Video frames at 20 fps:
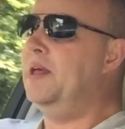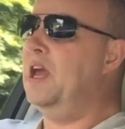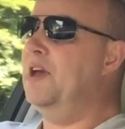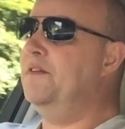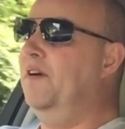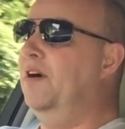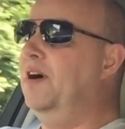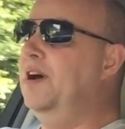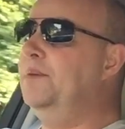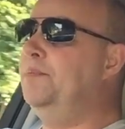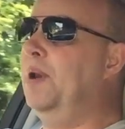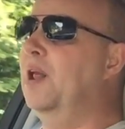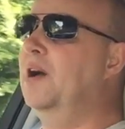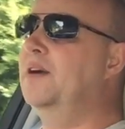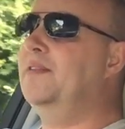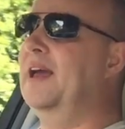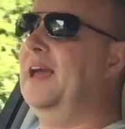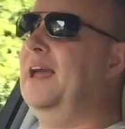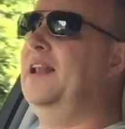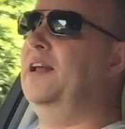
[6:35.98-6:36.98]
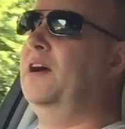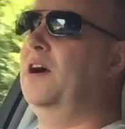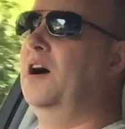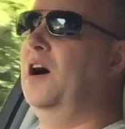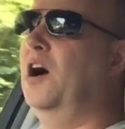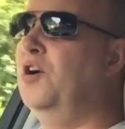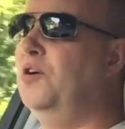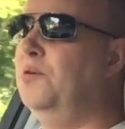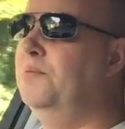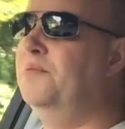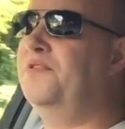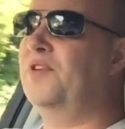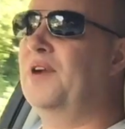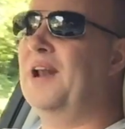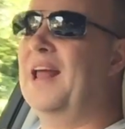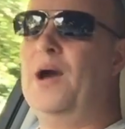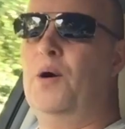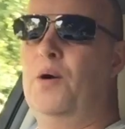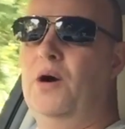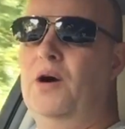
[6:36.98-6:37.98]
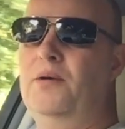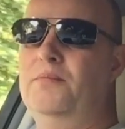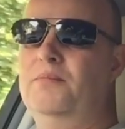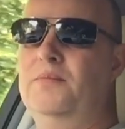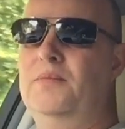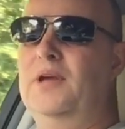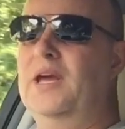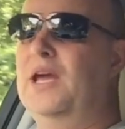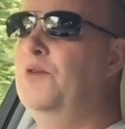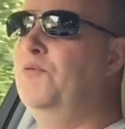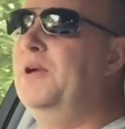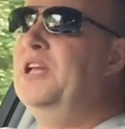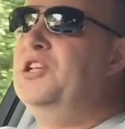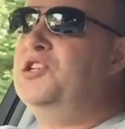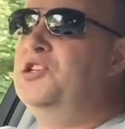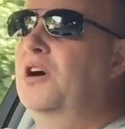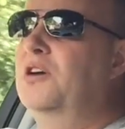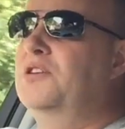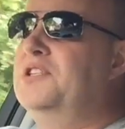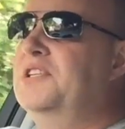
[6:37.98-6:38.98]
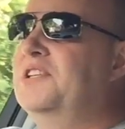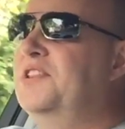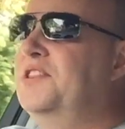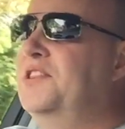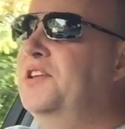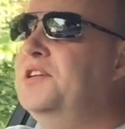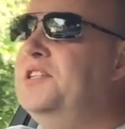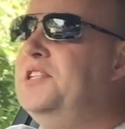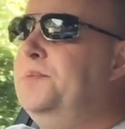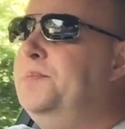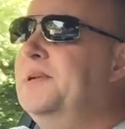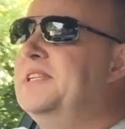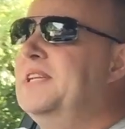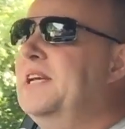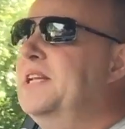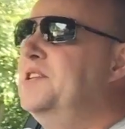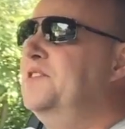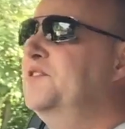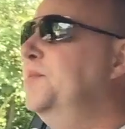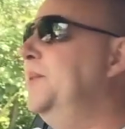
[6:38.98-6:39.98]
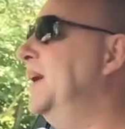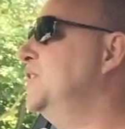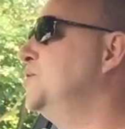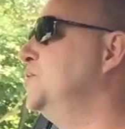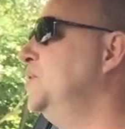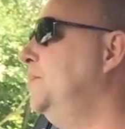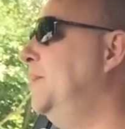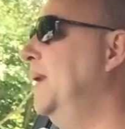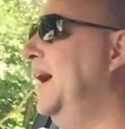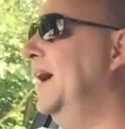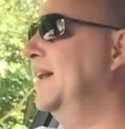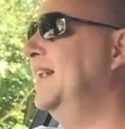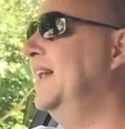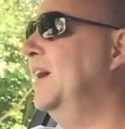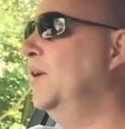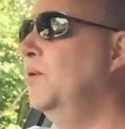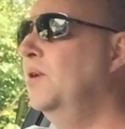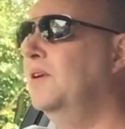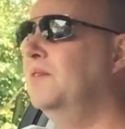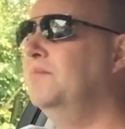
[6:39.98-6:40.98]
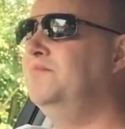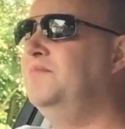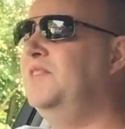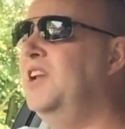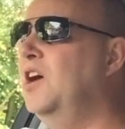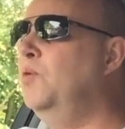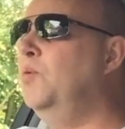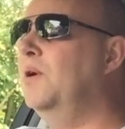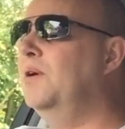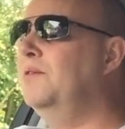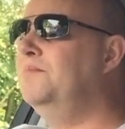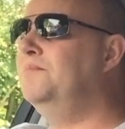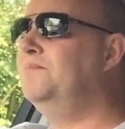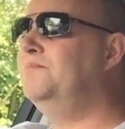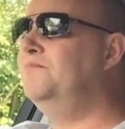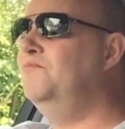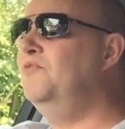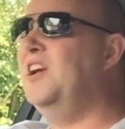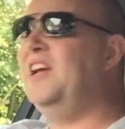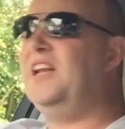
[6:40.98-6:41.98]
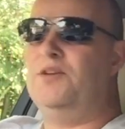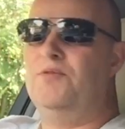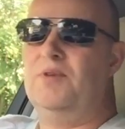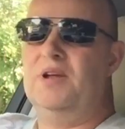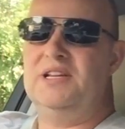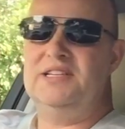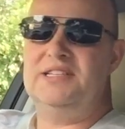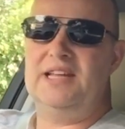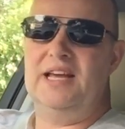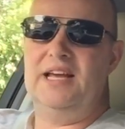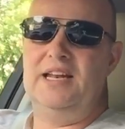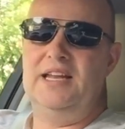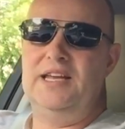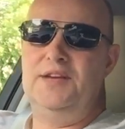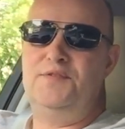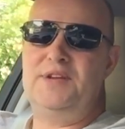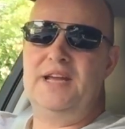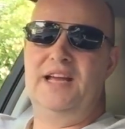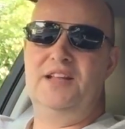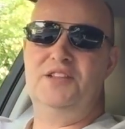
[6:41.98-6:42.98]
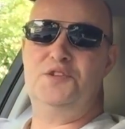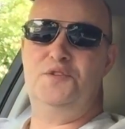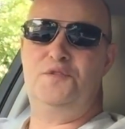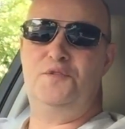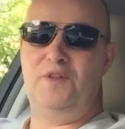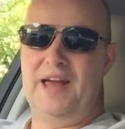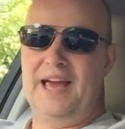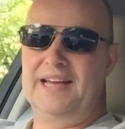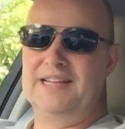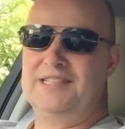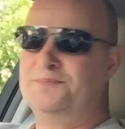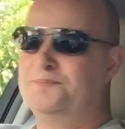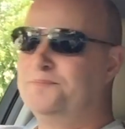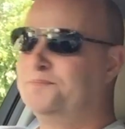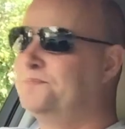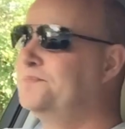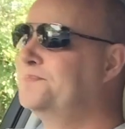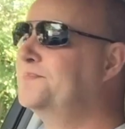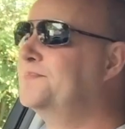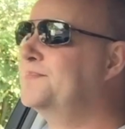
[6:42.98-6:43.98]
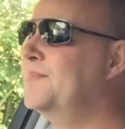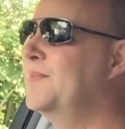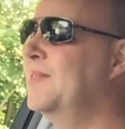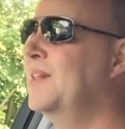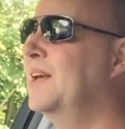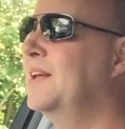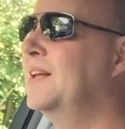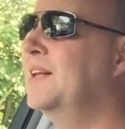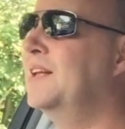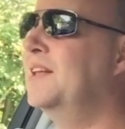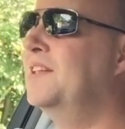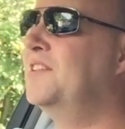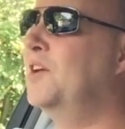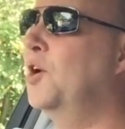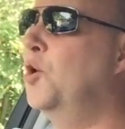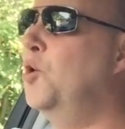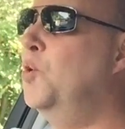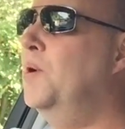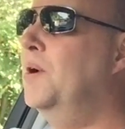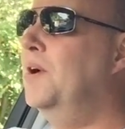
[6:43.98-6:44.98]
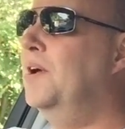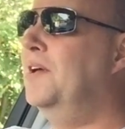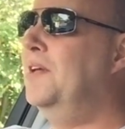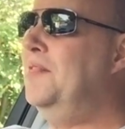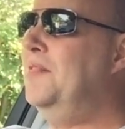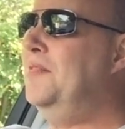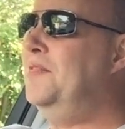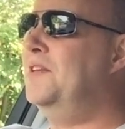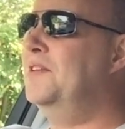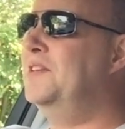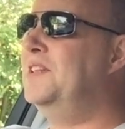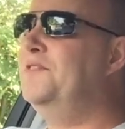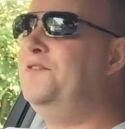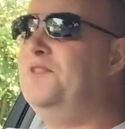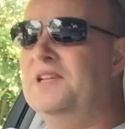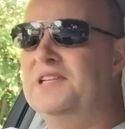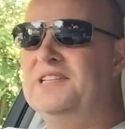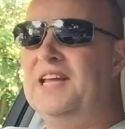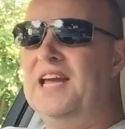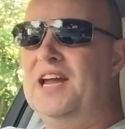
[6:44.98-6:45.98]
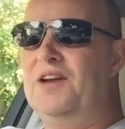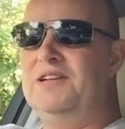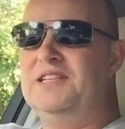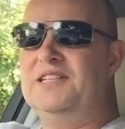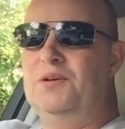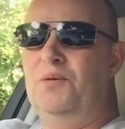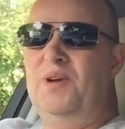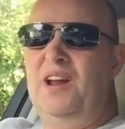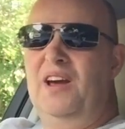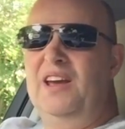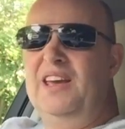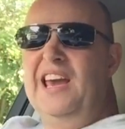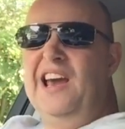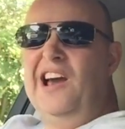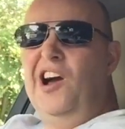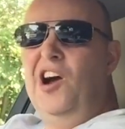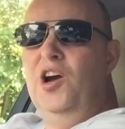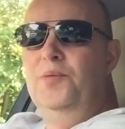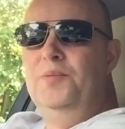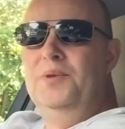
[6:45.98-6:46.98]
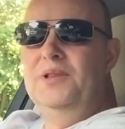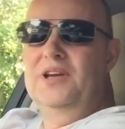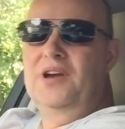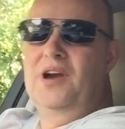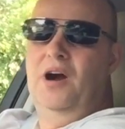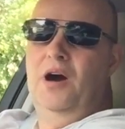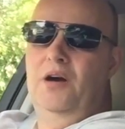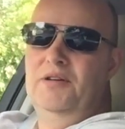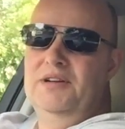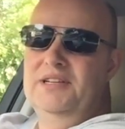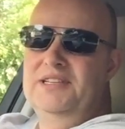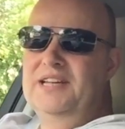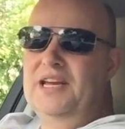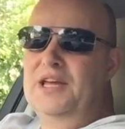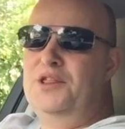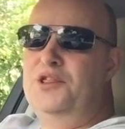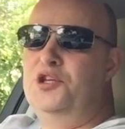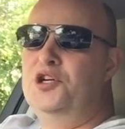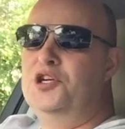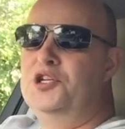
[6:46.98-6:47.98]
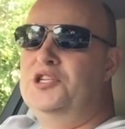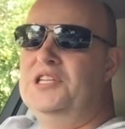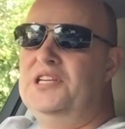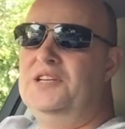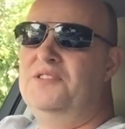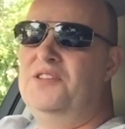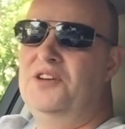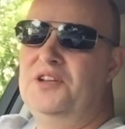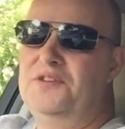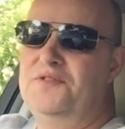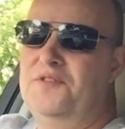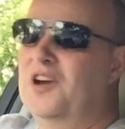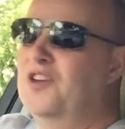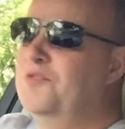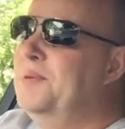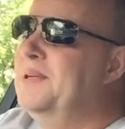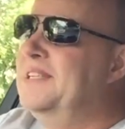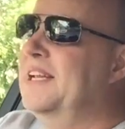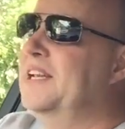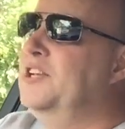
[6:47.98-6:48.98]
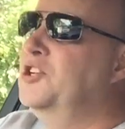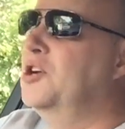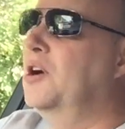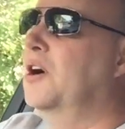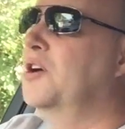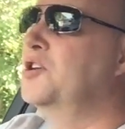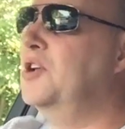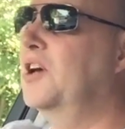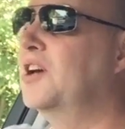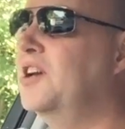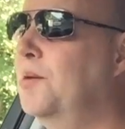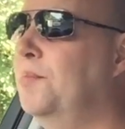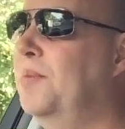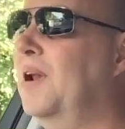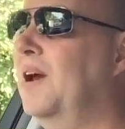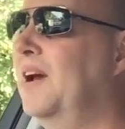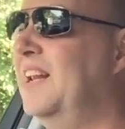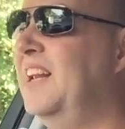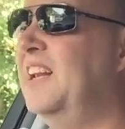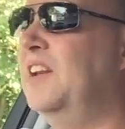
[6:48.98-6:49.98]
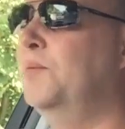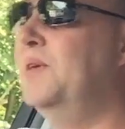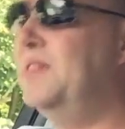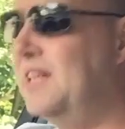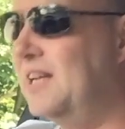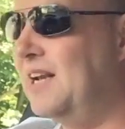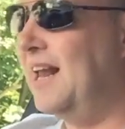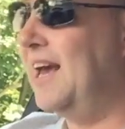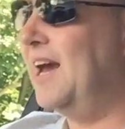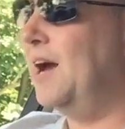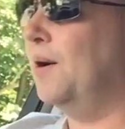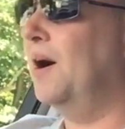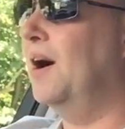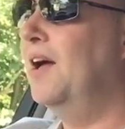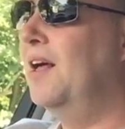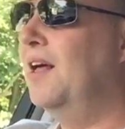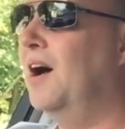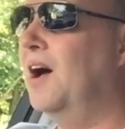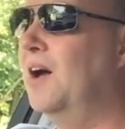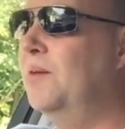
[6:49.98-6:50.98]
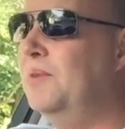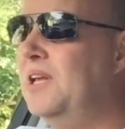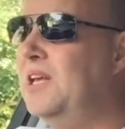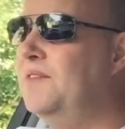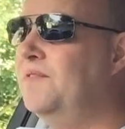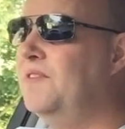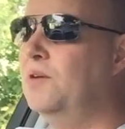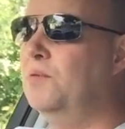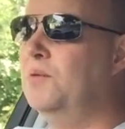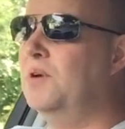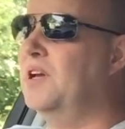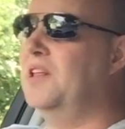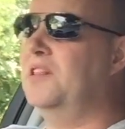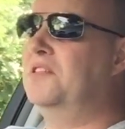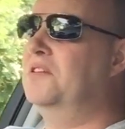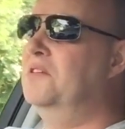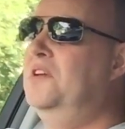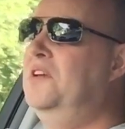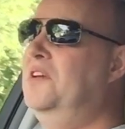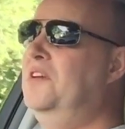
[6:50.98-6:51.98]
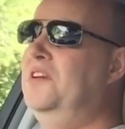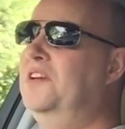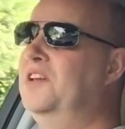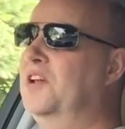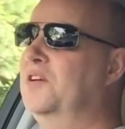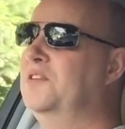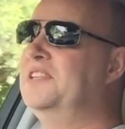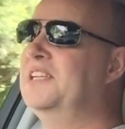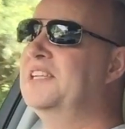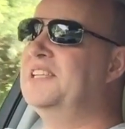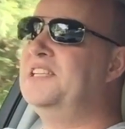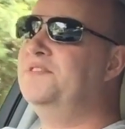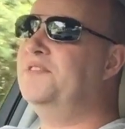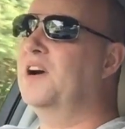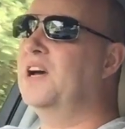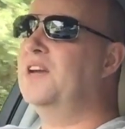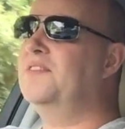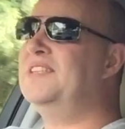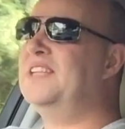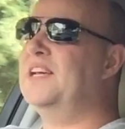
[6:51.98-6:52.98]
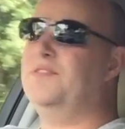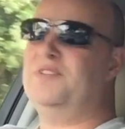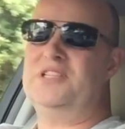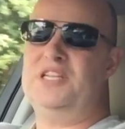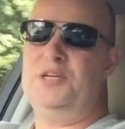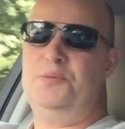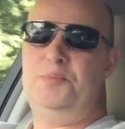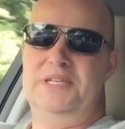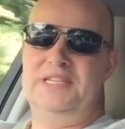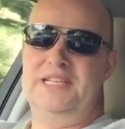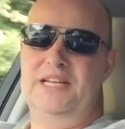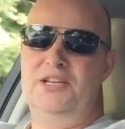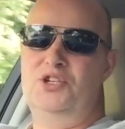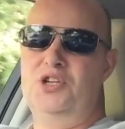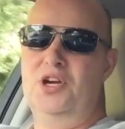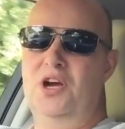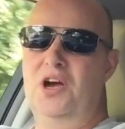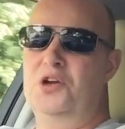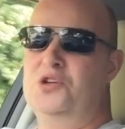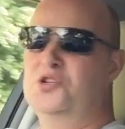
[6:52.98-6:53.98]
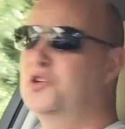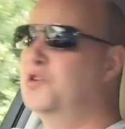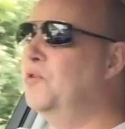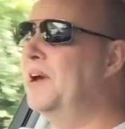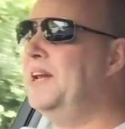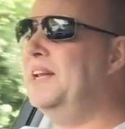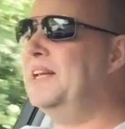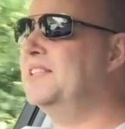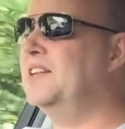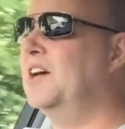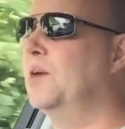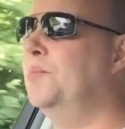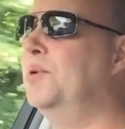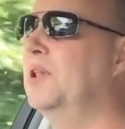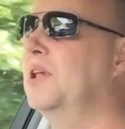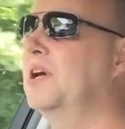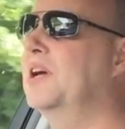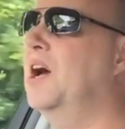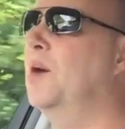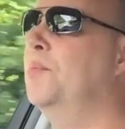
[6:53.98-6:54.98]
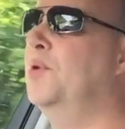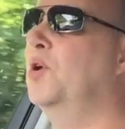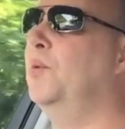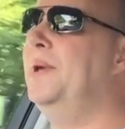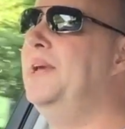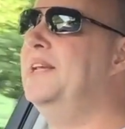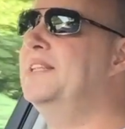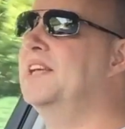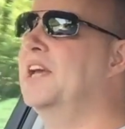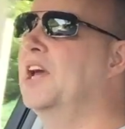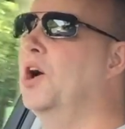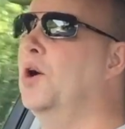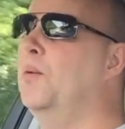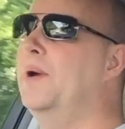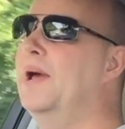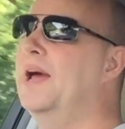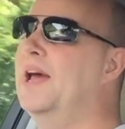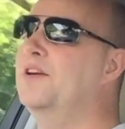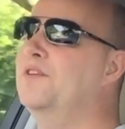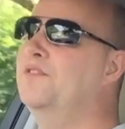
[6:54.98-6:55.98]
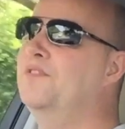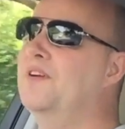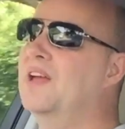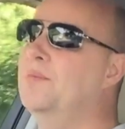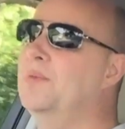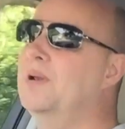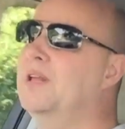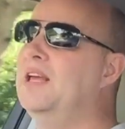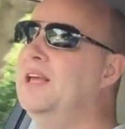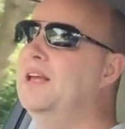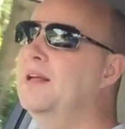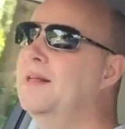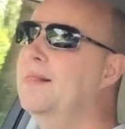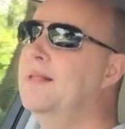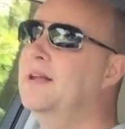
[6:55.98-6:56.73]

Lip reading: if I plug that in at home for an hour, it recharges 30% of the battery pack. Now, no one really runs their LEAF down to flat. So the difference there is that when I get home and the car is, say, 30-35% charged, I can plug it in, and within an hour I'm leaving with, you know, 65-70% charged. Great example, a couple of weeks ago we had a family